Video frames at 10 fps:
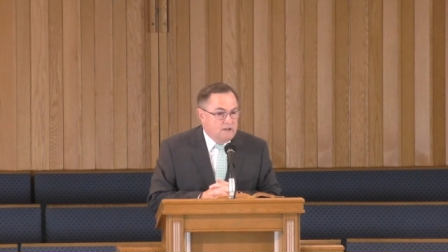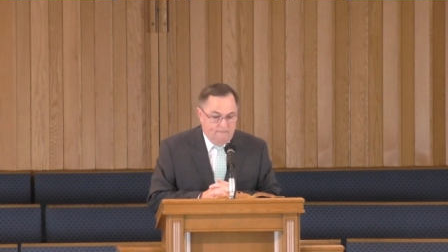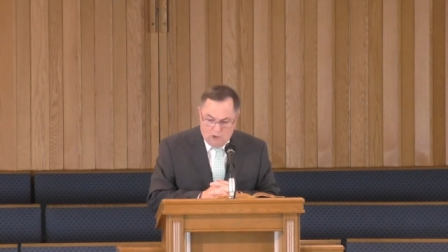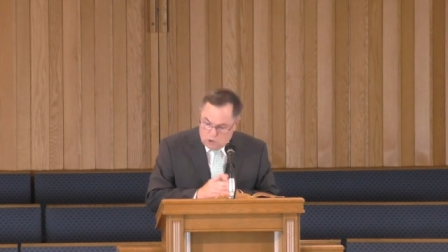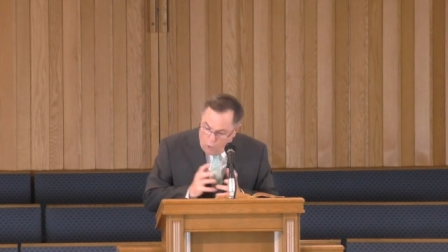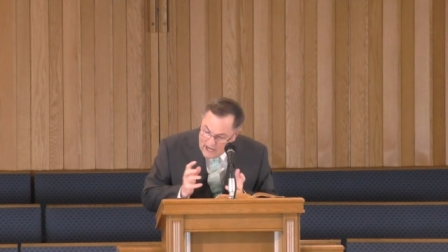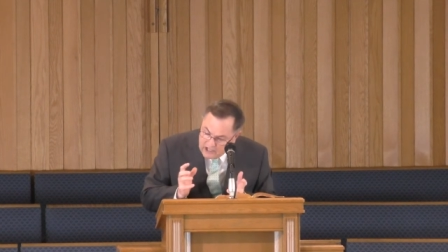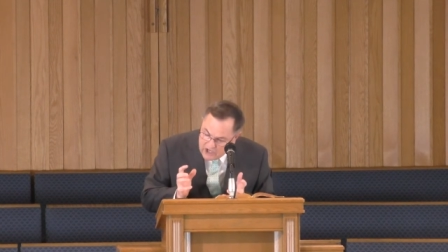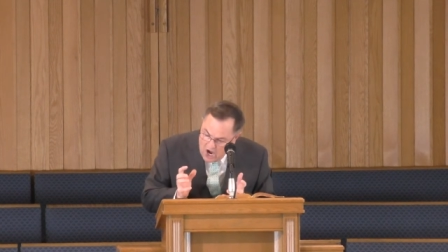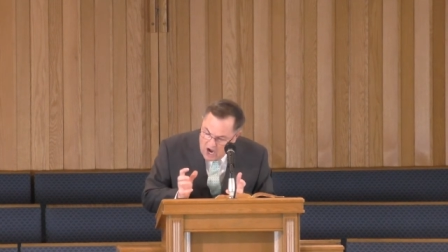20
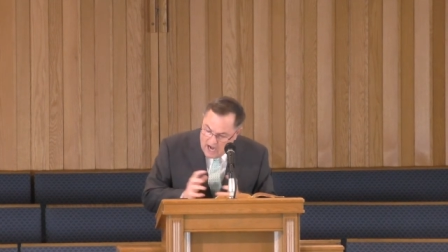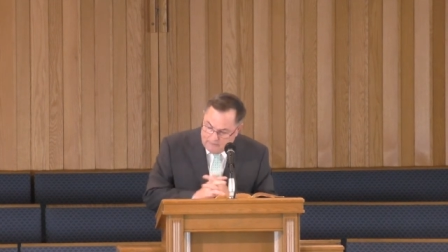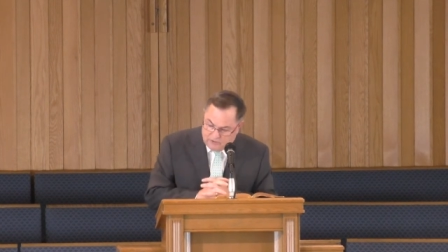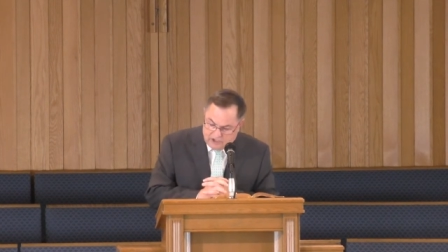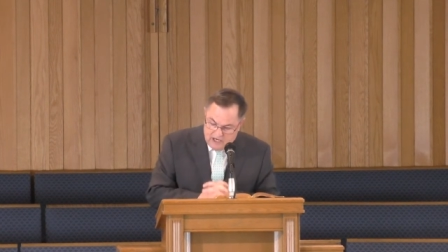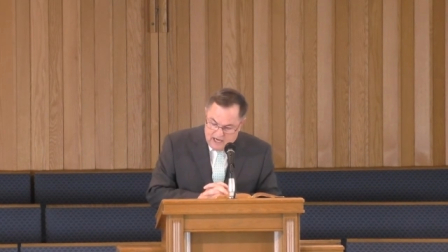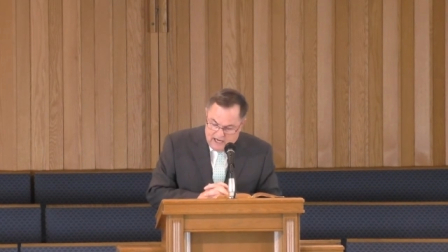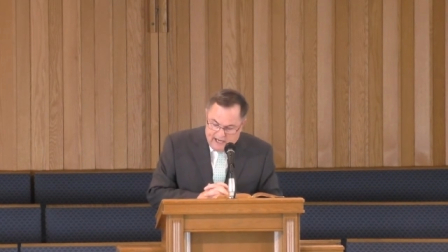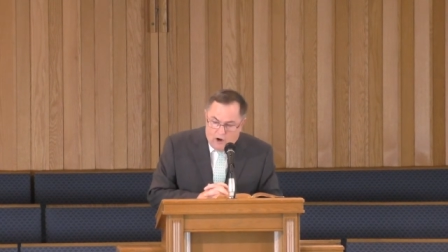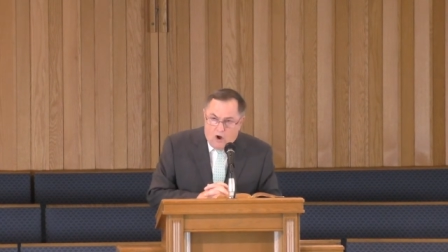times
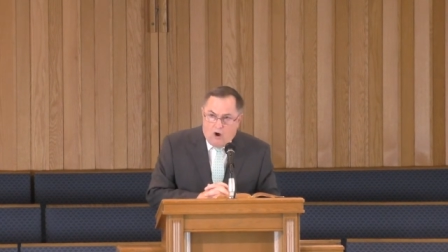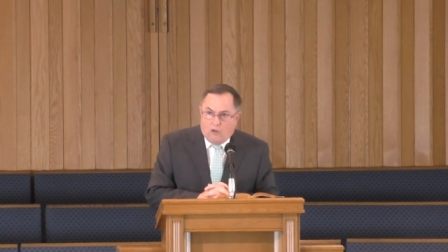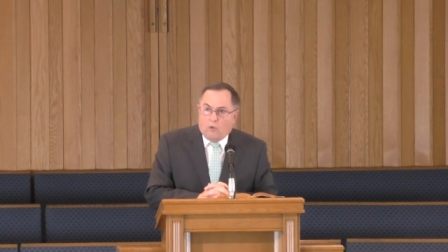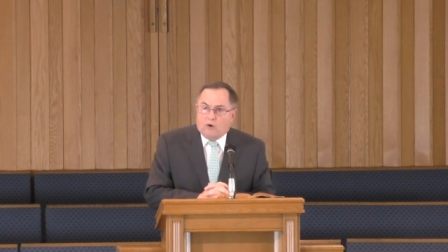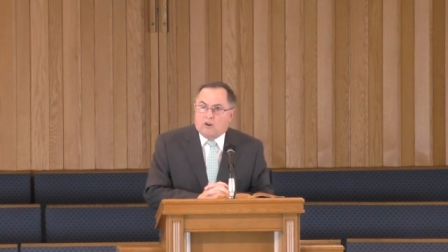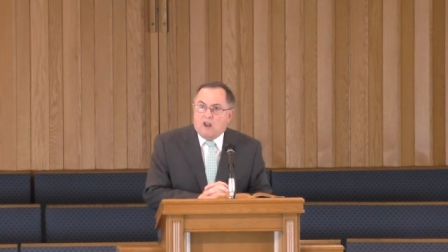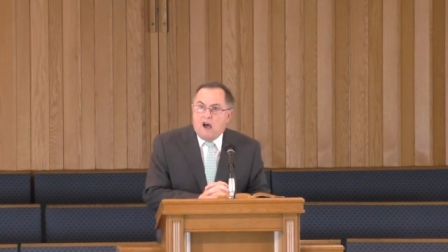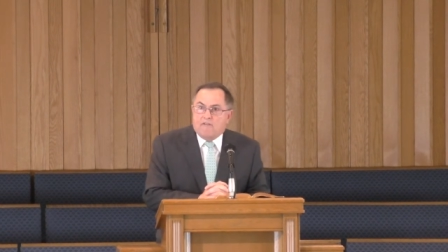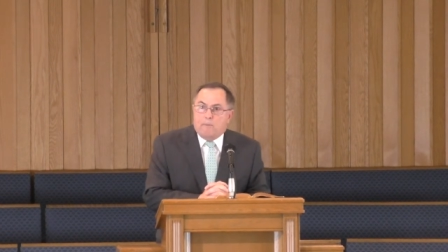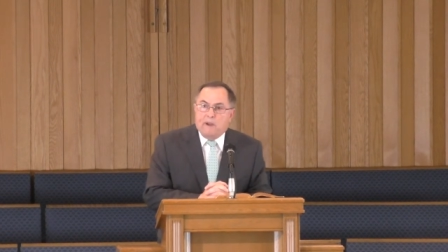in all, the word
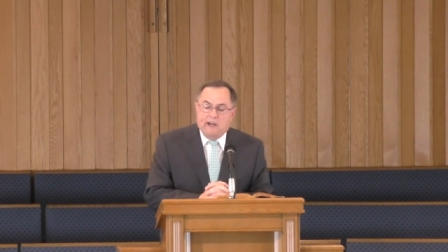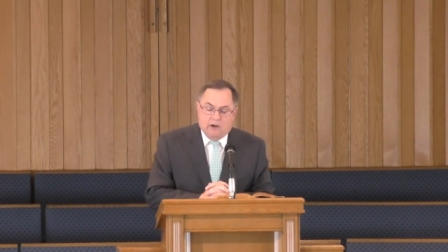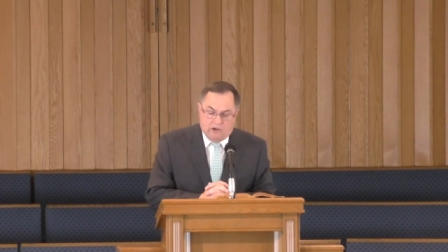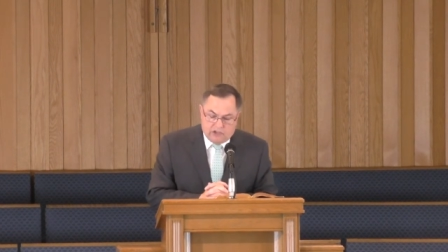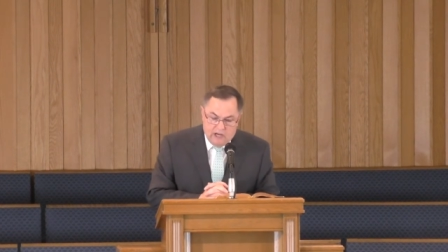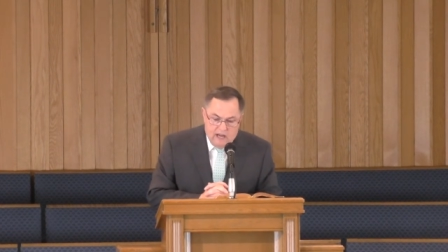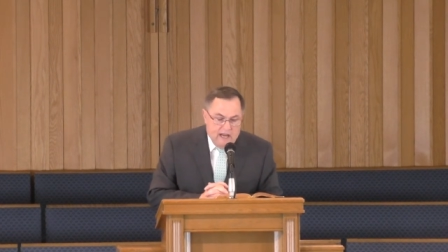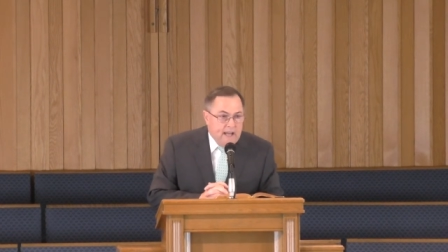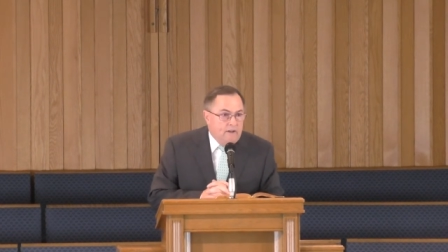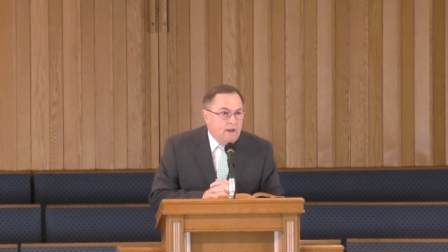love appears
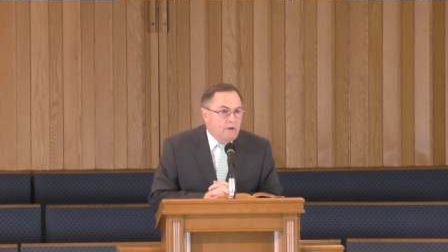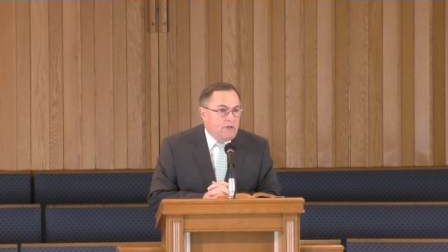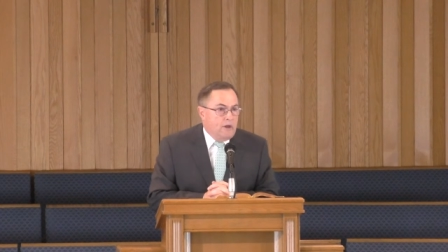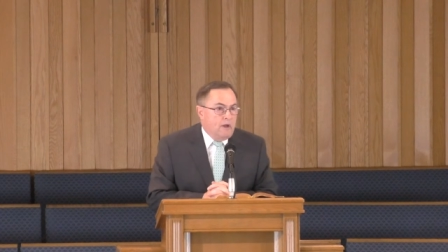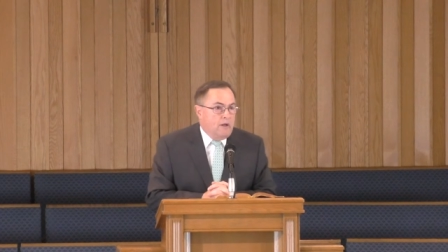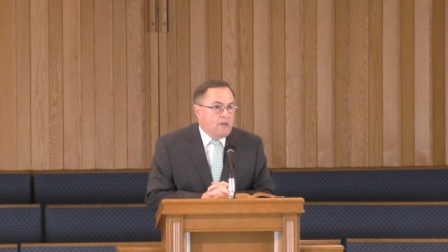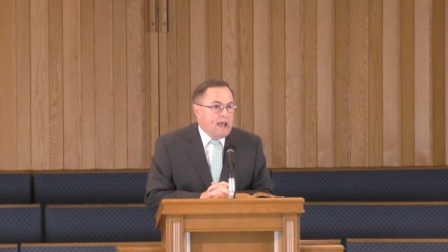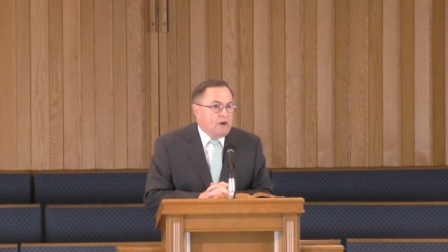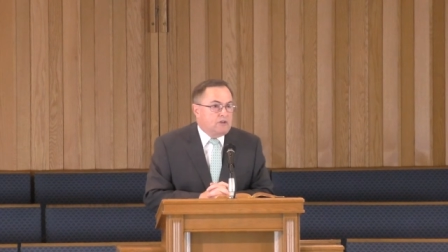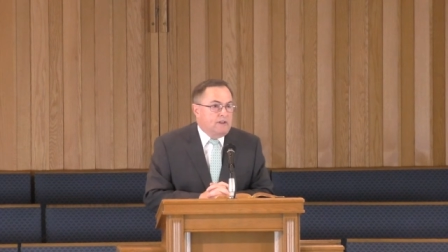in the, the, the,
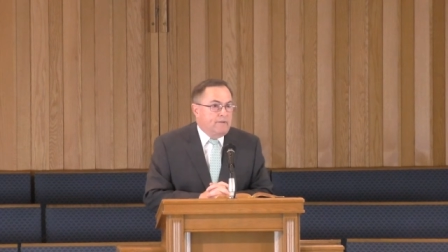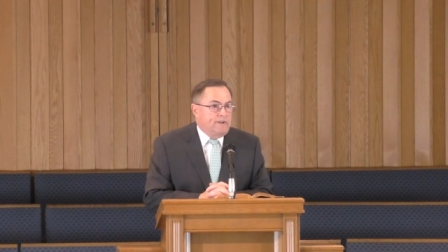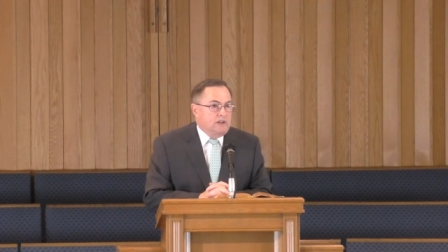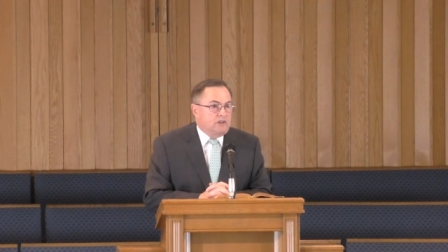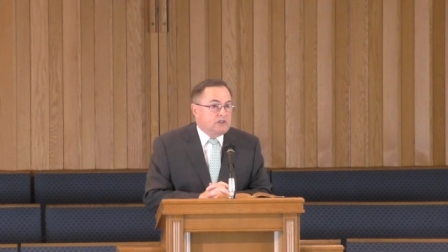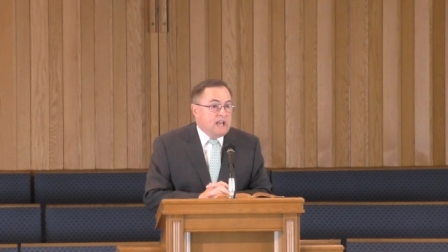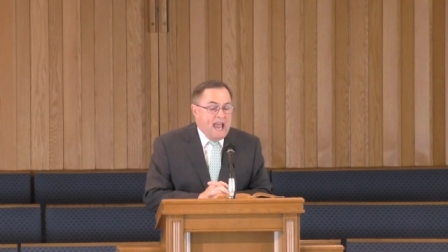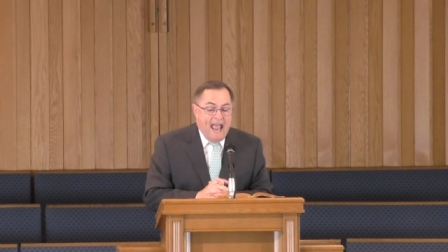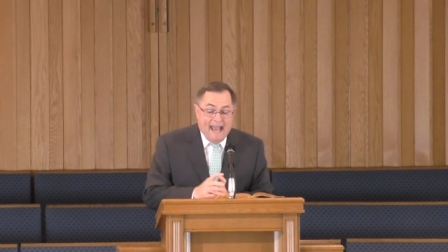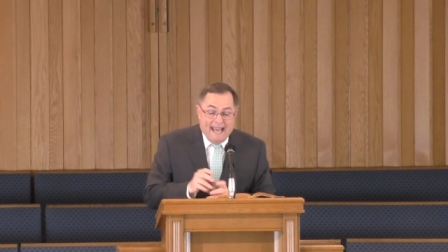letter to the Ephesians.
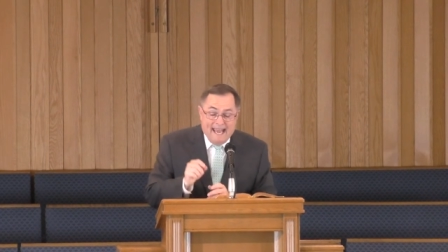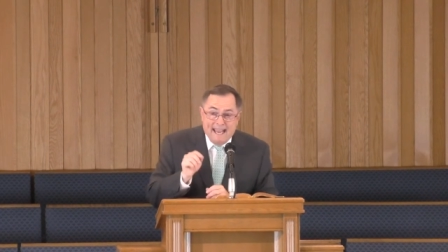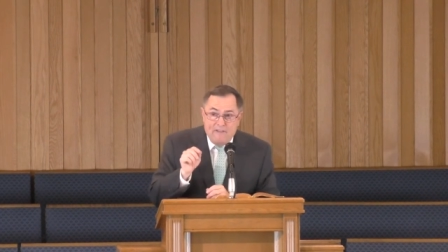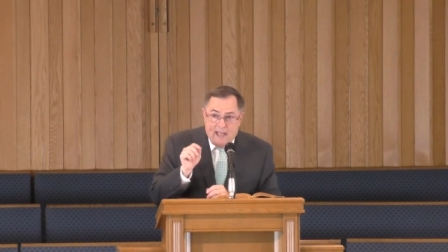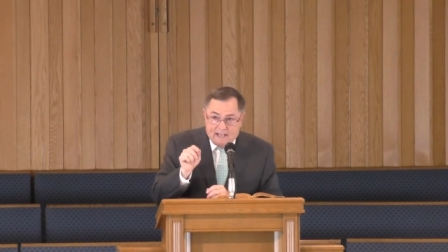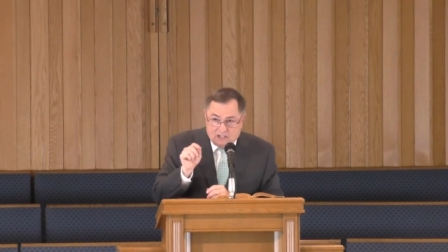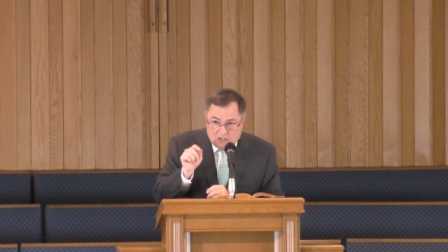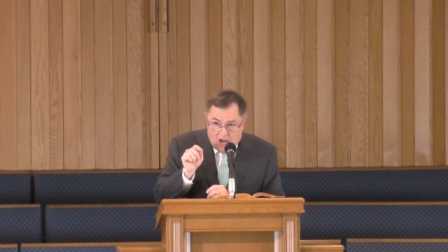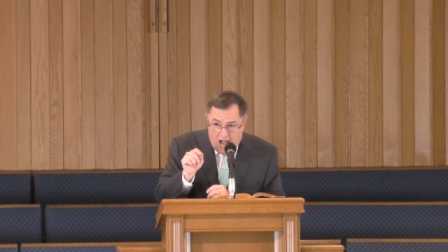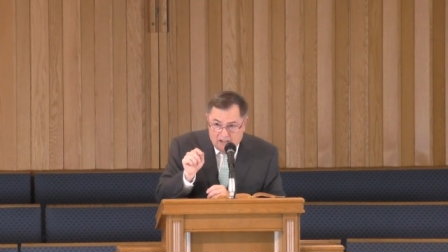And in that
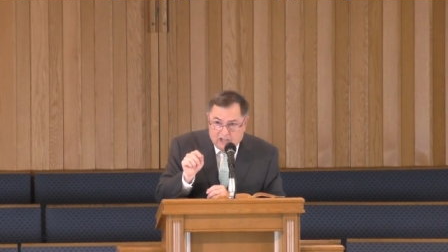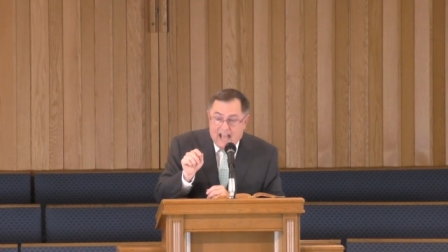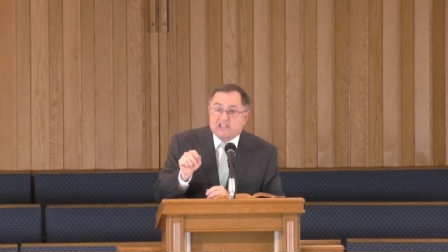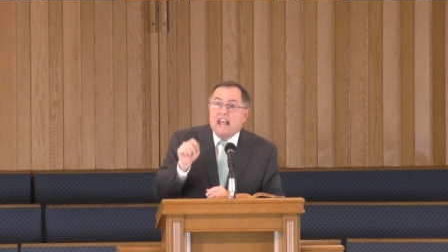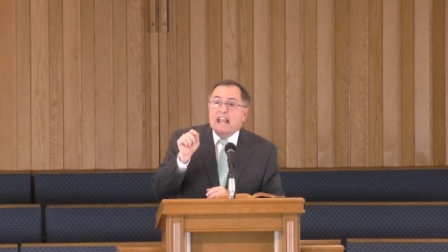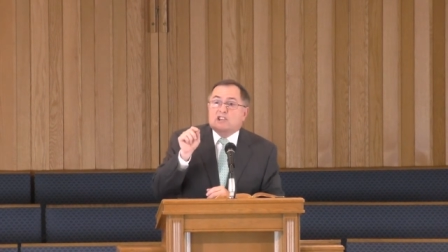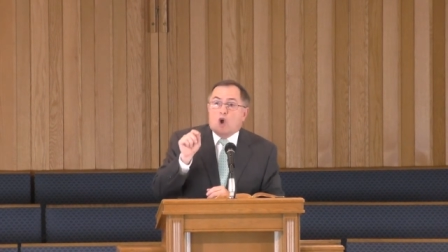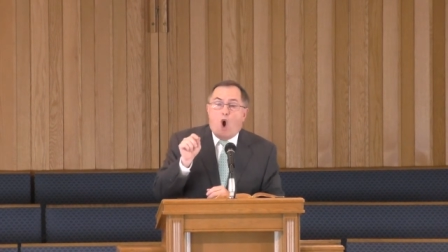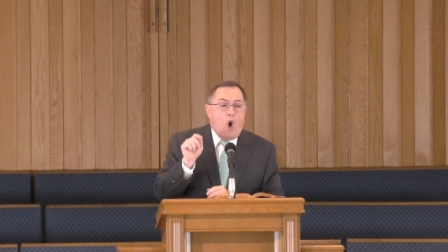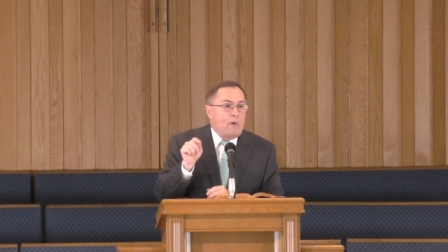context, it's
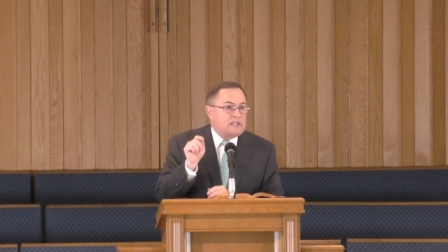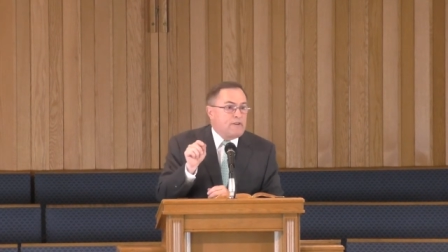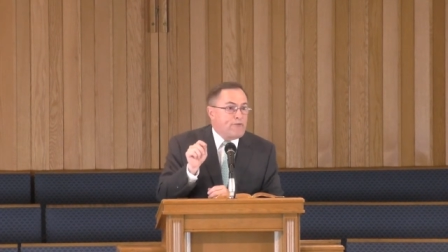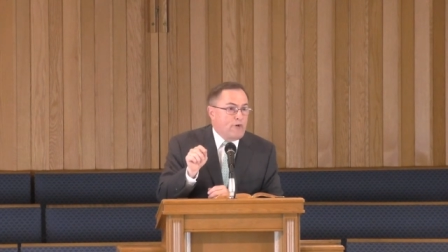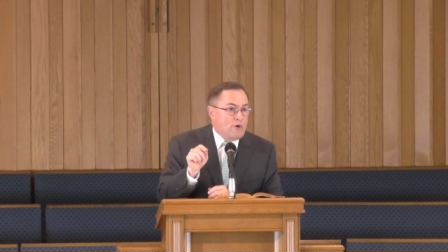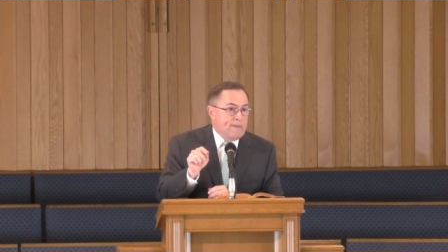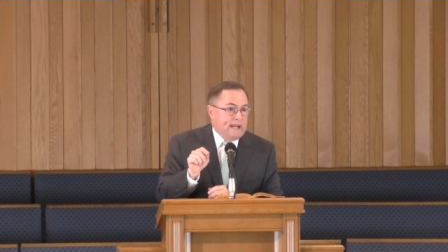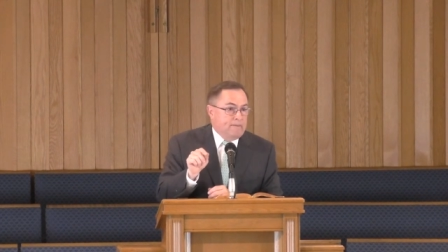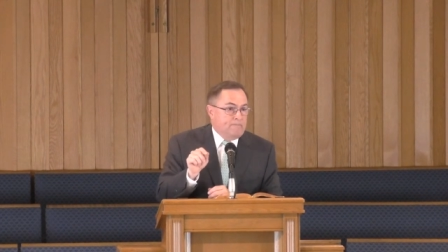always affirming.